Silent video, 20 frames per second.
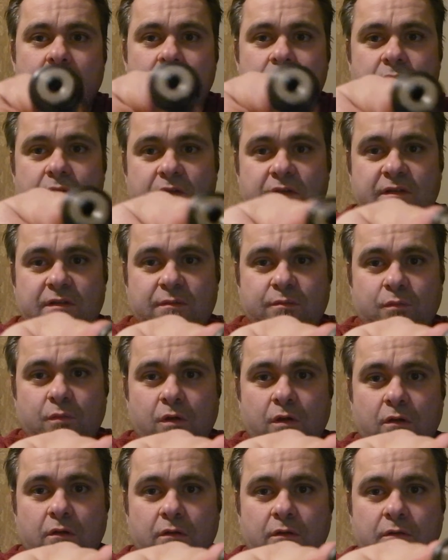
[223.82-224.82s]
The
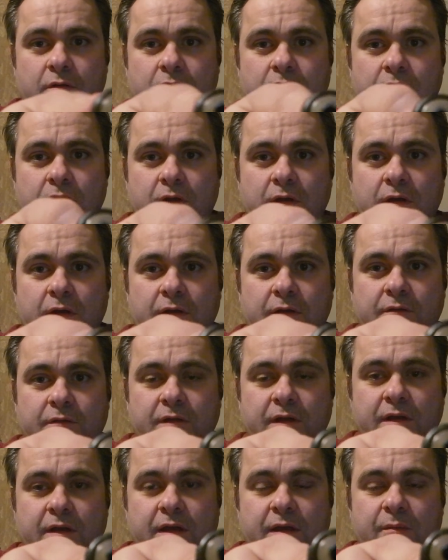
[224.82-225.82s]
smaller
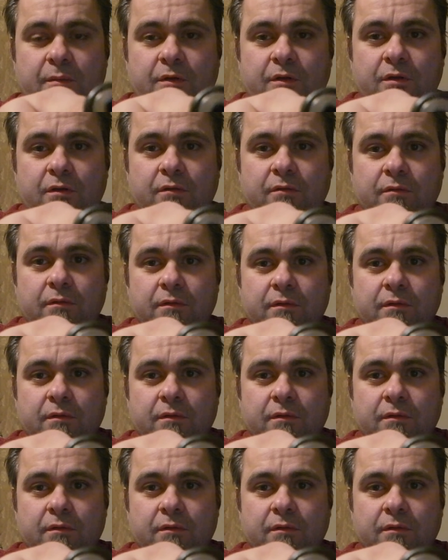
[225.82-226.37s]
diameter